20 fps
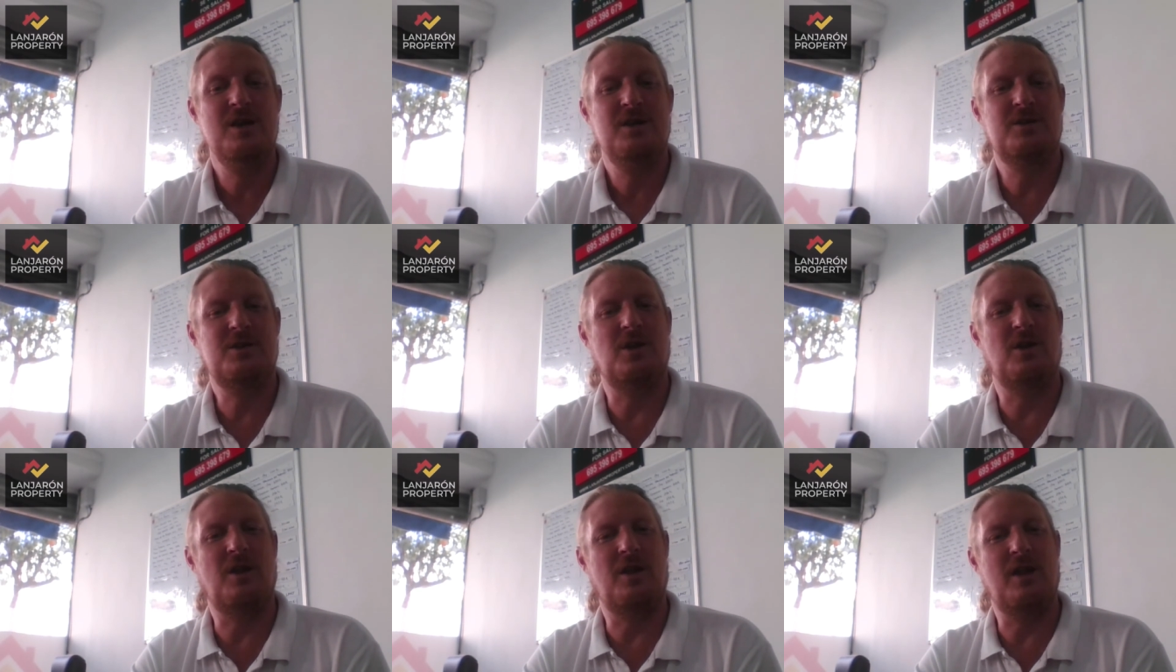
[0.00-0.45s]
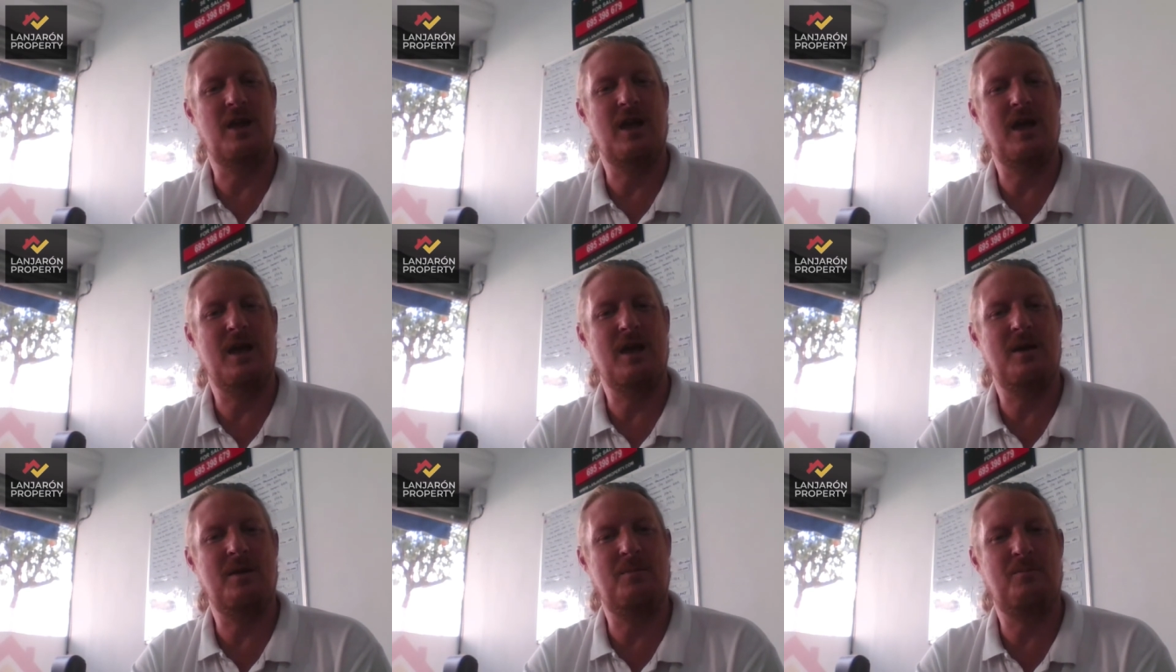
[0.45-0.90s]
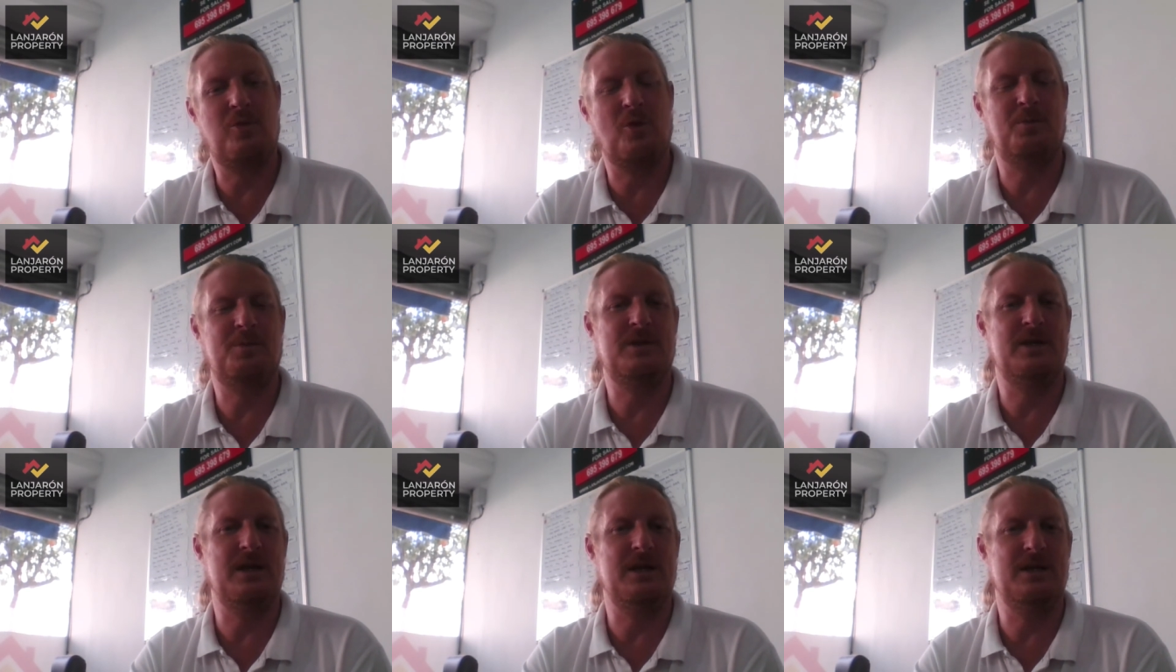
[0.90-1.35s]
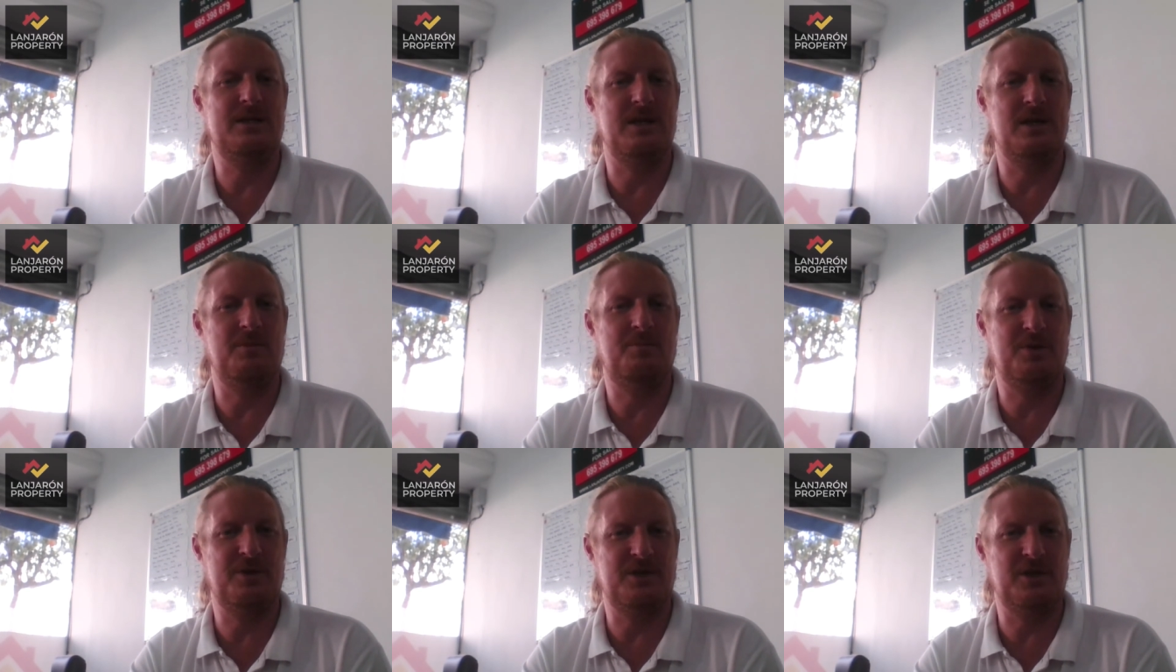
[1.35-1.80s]
so that their property is
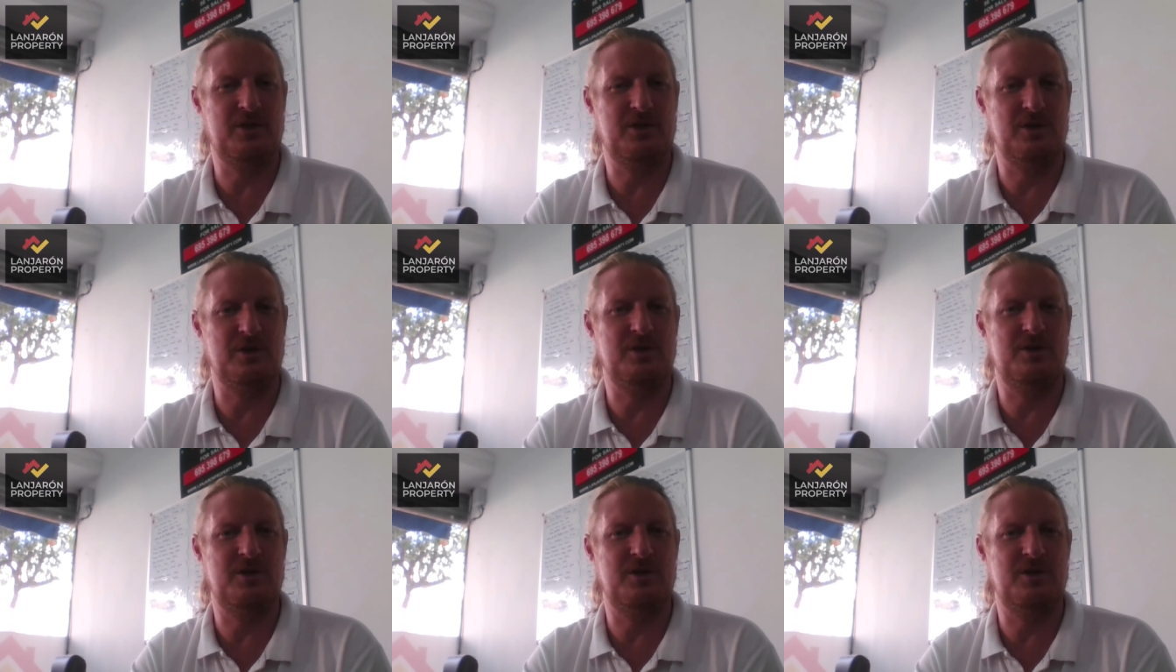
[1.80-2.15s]
in a position